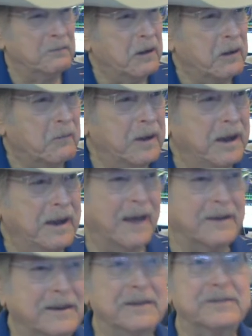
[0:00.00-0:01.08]
we
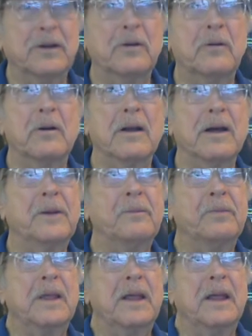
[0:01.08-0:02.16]
got this old um,
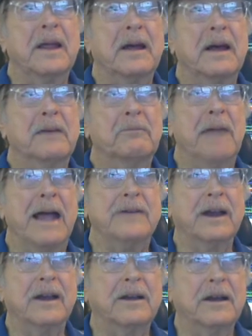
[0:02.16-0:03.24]
uh,
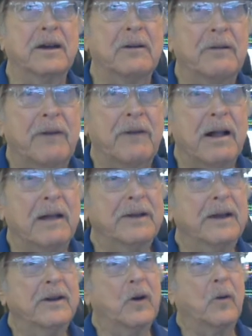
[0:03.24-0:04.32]
magic uh,
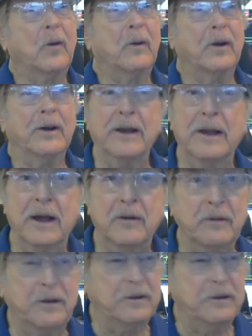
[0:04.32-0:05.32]
revolving door, and we